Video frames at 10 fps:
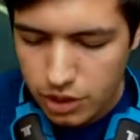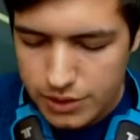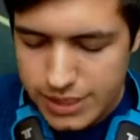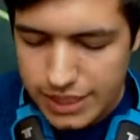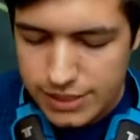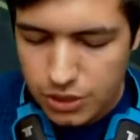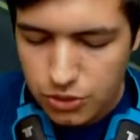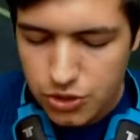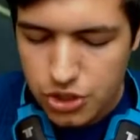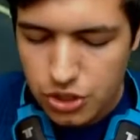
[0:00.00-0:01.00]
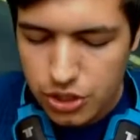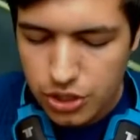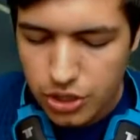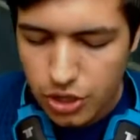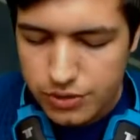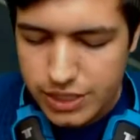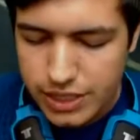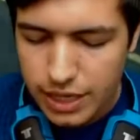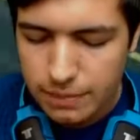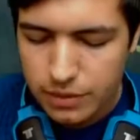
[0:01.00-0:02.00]
You know, it's things that you shouldn't
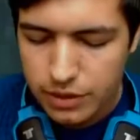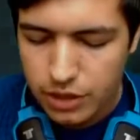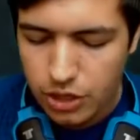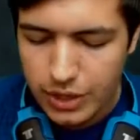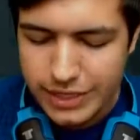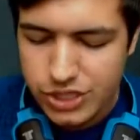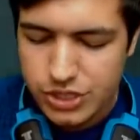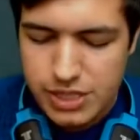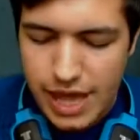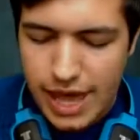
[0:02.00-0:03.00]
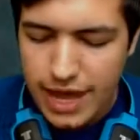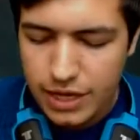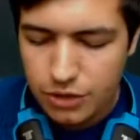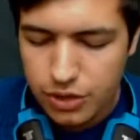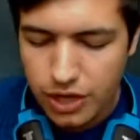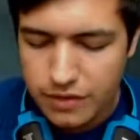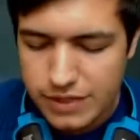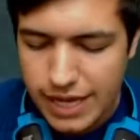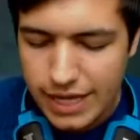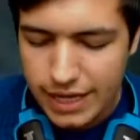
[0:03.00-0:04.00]
notice, and you know, it's just there, and you kind
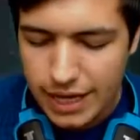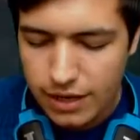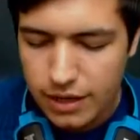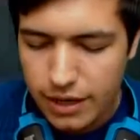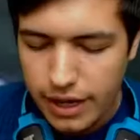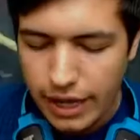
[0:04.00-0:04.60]
of take it in,